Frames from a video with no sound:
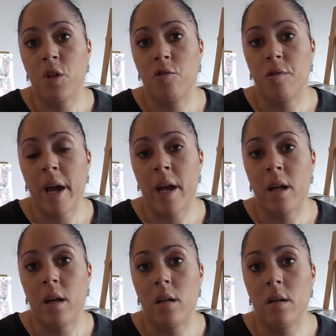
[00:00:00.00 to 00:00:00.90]

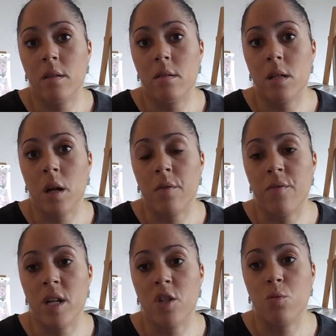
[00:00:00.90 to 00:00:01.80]
create
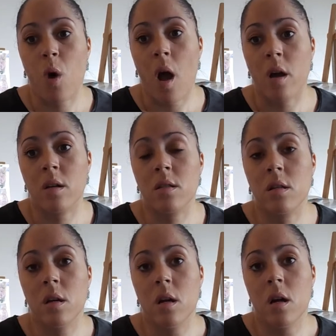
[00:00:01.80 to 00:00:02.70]
finished works
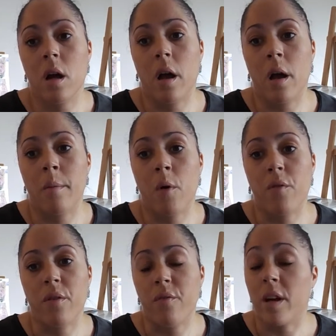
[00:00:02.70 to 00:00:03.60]

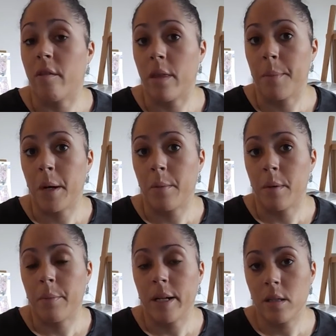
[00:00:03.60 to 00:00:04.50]
of the figure at the
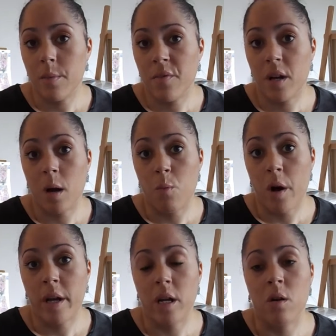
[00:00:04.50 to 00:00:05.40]
moment, but it's something I'm
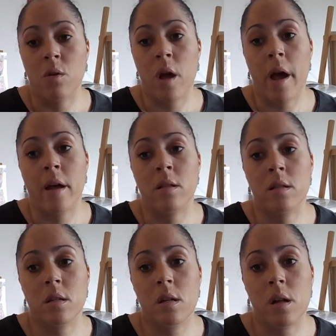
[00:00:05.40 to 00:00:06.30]
working on. And